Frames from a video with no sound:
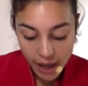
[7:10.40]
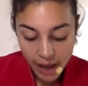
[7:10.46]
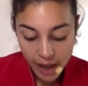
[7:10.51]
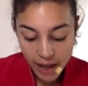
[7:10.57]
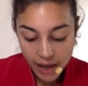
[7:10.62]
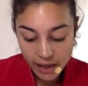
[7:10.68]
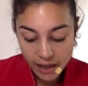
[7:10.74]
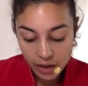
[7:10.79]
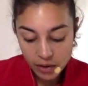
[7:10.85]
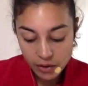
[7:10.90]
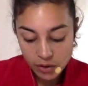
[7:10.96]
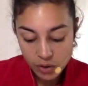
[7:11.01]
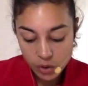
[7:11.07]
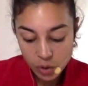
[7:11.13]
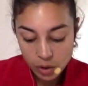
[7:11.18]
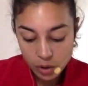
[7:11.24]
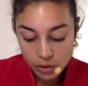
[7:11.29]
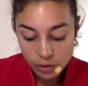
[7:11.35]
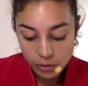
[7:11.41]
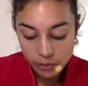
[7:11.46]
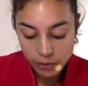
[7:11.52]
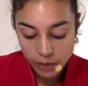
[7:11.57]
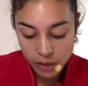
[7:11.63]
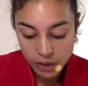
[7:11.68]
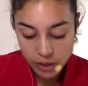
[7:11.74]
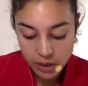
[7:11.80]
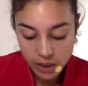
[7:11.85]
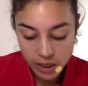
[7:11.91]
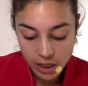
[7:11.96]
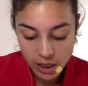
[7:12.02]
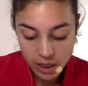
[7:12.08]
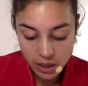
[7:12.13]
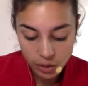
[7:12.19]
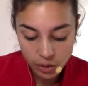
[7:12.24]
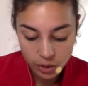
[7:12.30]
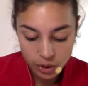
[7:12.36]
any other structural features that
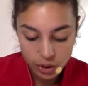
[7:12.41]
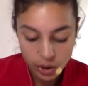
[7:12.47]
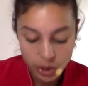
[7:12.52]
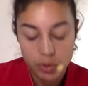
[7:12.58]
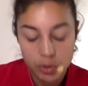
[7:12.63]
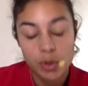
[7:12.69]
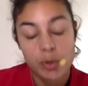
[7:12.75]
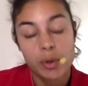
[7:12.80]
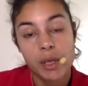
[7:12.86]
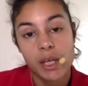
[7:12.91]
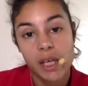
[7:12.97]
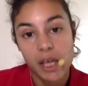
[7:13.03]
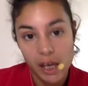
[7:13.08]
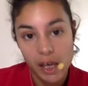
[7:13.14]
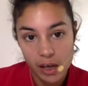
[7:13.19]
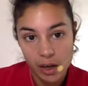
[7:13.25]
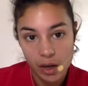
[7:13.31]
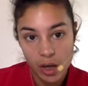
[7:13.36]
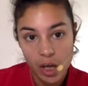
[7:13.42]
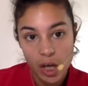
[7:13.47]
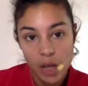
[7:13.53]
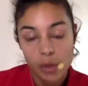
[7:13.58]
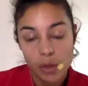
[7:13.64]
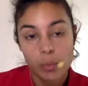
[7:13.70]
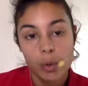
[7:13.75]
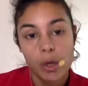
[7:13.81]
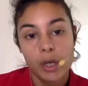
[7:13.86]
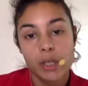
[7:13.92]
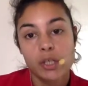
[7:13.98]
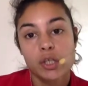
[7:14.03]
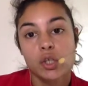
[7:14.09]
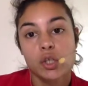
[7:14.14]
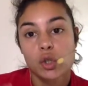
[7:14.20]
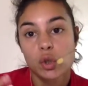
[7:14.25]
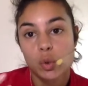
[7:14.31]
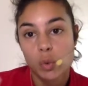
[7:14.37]
interest you. So here, the word
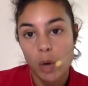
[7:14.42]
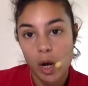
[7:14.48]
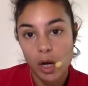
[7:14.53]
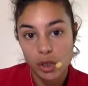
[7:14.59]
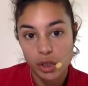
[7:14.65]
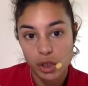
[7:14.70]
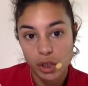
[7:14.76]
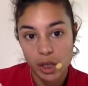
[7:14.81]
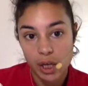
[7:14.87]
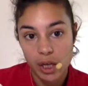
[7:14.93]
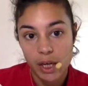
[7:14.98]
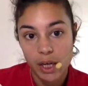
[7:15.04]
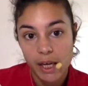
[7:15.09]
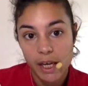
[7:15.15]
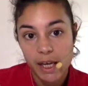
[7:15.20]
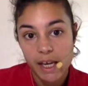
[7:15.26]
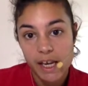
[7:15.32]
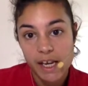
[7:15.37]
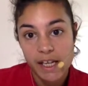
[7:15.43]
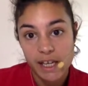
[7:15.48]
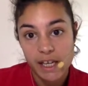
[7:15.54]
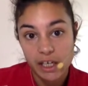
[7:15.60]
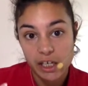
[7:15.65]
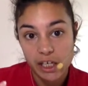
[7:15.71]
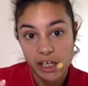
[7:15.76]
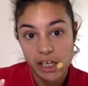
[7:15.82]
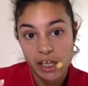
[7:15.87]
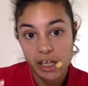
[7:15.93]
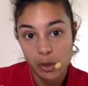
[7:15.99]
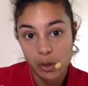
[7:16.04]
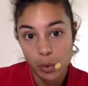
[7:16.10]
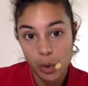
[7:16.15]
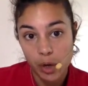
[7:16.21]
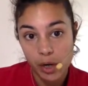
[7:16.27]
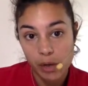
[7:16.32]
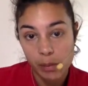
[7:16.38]
structure is actually
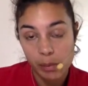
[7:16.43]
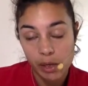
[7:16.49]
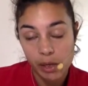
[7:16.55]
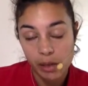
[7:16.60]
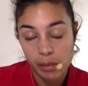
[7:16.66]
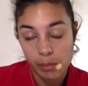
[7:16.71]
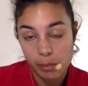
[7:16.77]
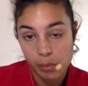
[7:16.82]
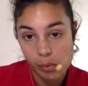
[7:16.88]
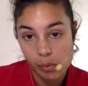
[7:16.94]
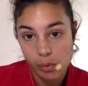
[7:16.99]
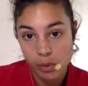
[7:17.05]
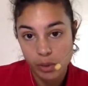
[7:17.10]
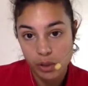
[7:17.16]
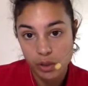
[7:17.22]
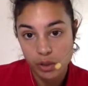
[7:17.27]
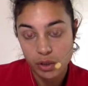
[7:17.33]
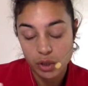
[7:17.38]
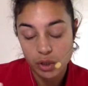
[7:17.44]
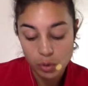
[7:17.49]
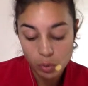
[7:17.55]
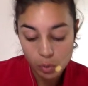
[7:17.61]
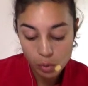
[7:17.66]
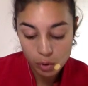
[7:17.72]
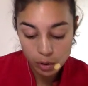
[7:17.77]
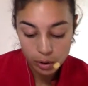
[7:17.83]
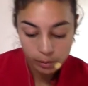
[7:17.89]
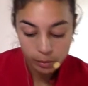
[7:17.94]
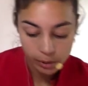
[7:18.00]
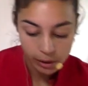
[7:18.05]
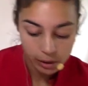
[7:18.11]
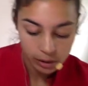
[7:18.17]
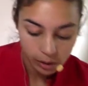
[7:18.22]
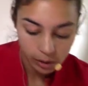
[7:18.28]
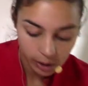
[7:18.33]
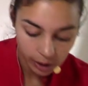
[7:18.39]
incredibly important. So you're going to be
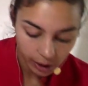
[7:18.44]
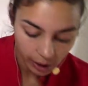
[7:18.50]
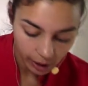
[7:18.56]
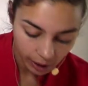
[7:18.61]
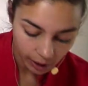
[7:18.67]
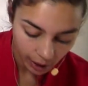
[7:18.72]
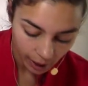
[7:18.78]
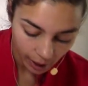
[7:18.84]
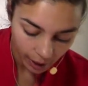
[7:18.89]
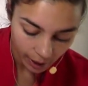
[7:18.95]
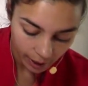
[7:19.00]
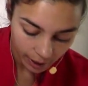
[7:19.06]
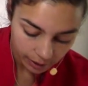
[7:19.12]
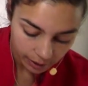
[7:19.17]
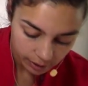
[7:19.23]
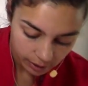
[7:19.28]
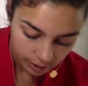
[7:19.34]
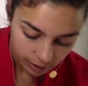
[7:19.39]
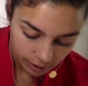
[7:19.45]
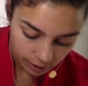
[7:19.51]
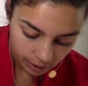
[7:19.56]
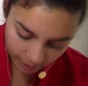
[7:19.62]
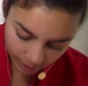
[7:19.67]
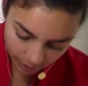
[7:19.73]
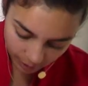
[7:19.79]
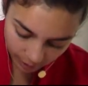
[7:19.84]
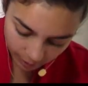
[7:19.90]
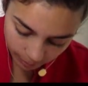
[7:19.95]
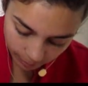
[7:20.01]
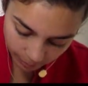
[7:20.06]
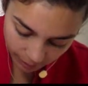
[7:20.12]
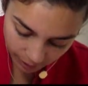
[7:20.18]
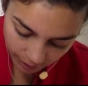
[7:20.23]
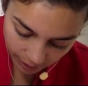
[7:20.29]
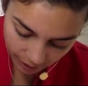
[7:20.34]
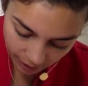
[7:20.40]
looking at
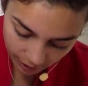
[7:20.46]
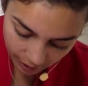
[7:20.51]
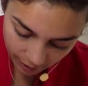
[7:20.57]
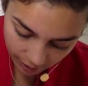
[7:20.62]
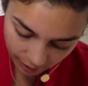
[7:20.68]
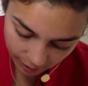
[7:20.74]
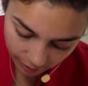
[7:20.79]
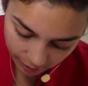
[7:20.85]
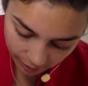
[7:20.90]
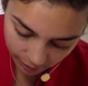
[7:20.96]
beginning,